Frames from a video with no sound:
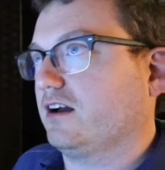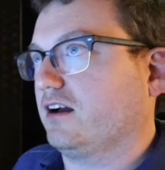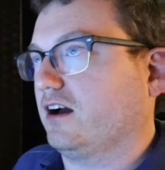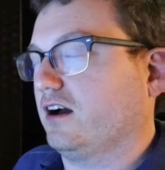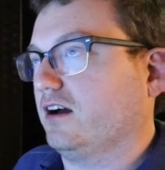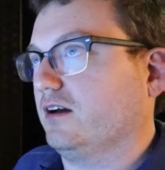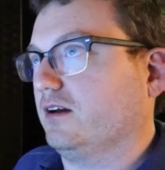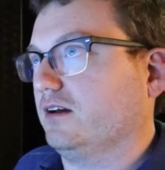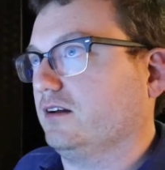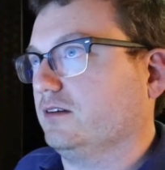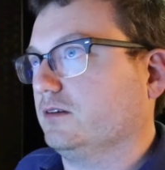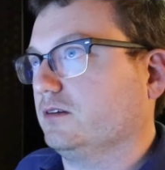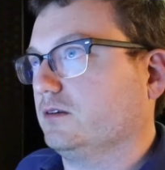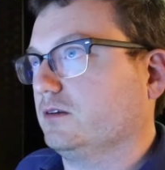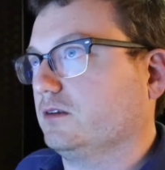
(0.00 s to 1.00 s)

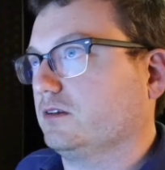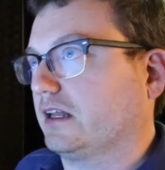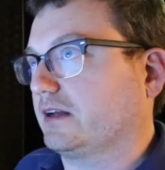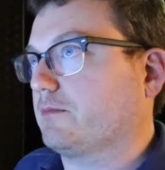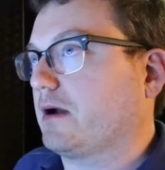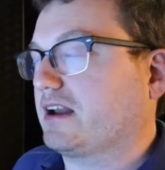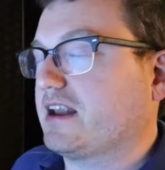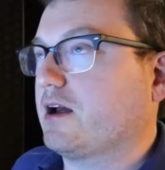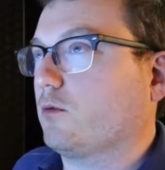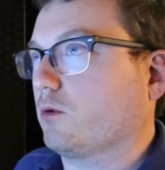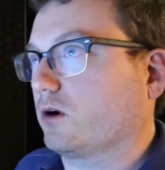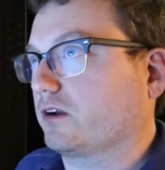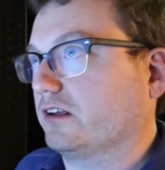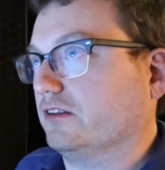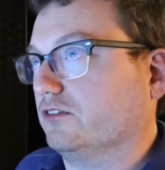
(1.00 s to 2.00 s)
like my
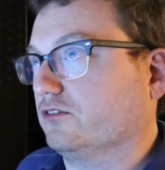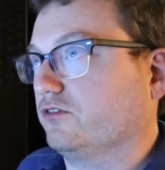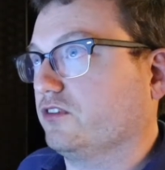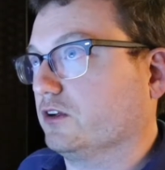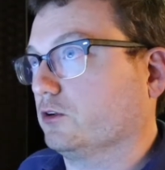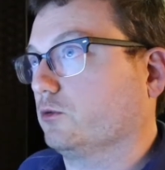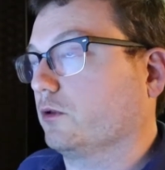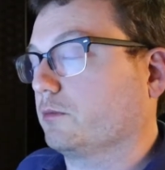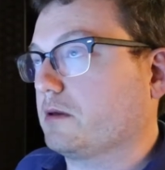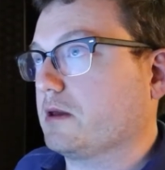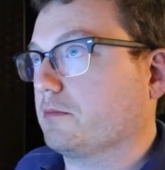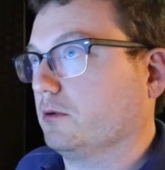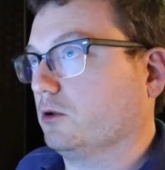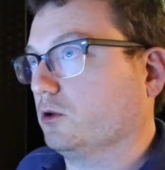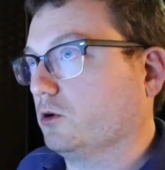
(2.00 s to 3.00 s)
network is filled with
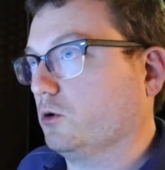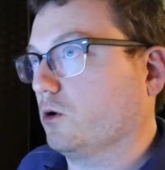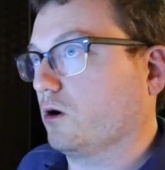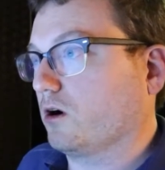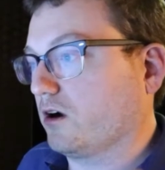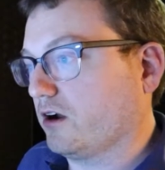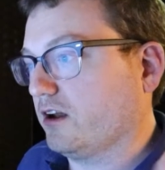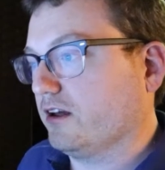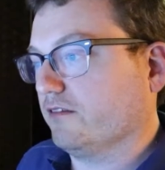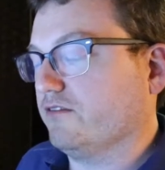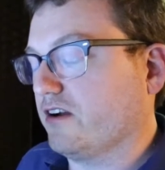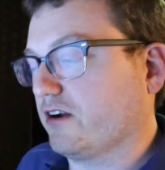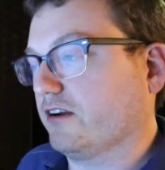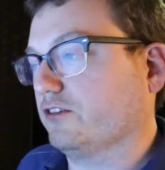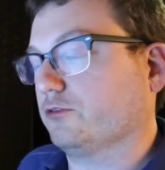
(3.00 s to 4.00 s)
people who are
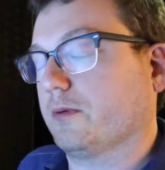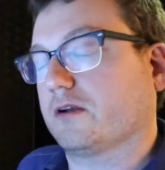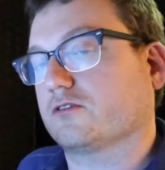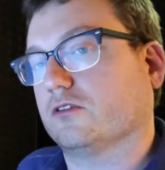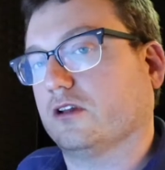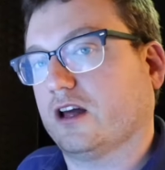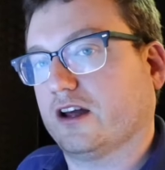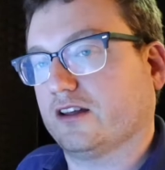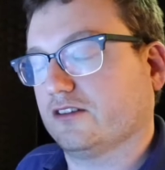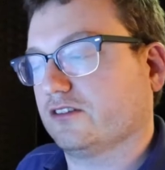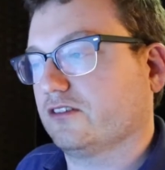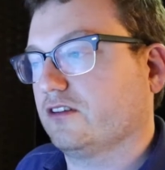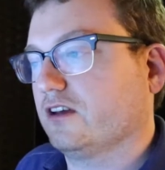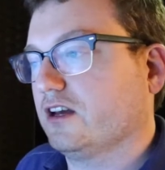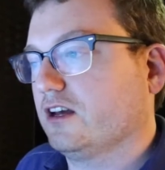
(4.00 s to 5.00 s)
very
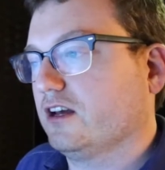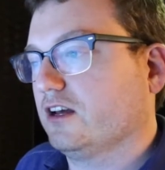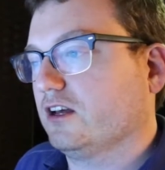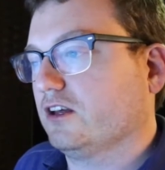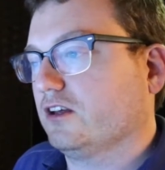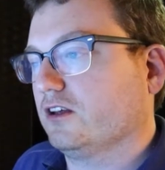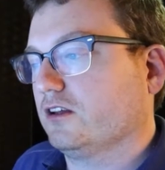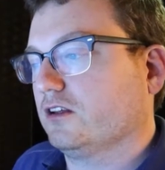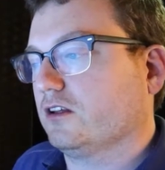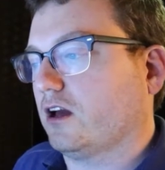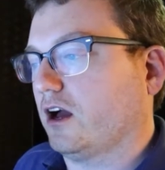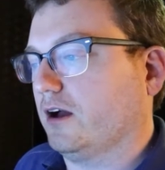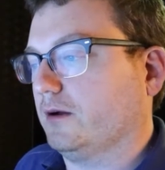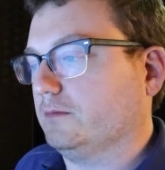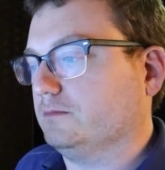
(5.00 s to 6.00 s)
specialized,
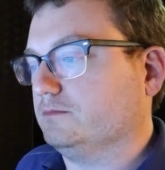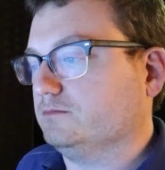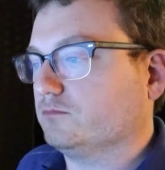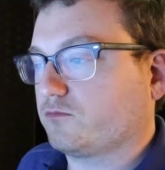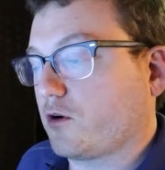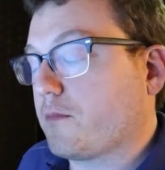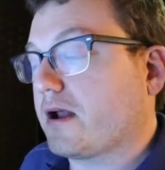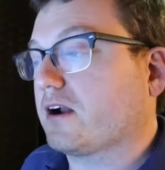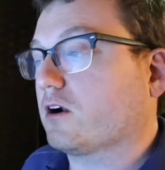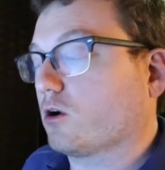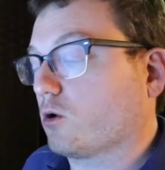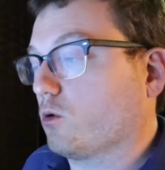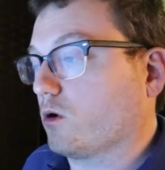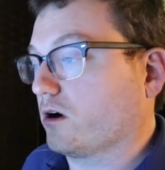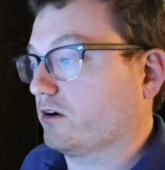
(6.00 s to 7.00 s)
for better
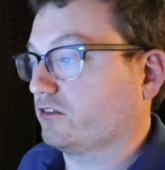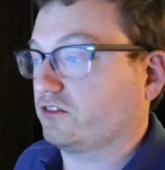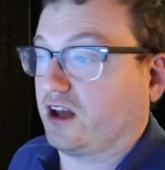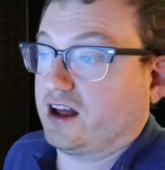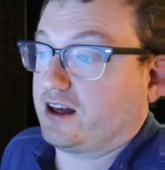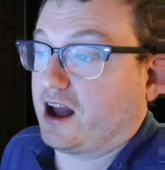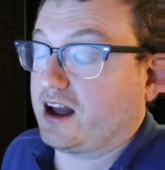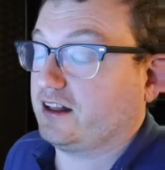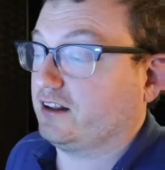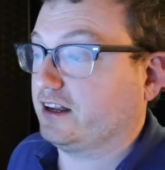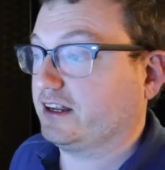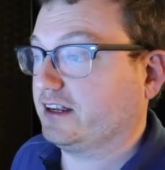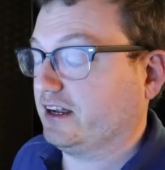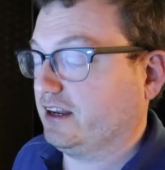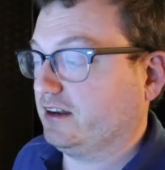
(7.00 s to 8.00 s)
or worse. I
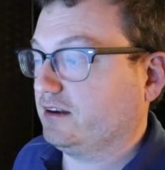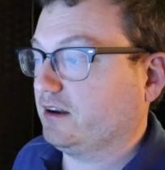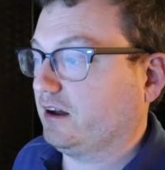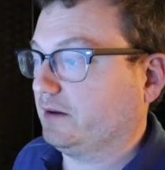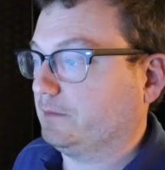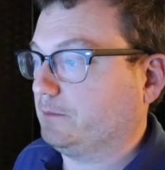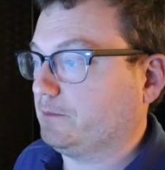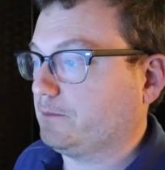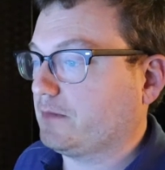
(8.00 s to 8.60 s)
like it. I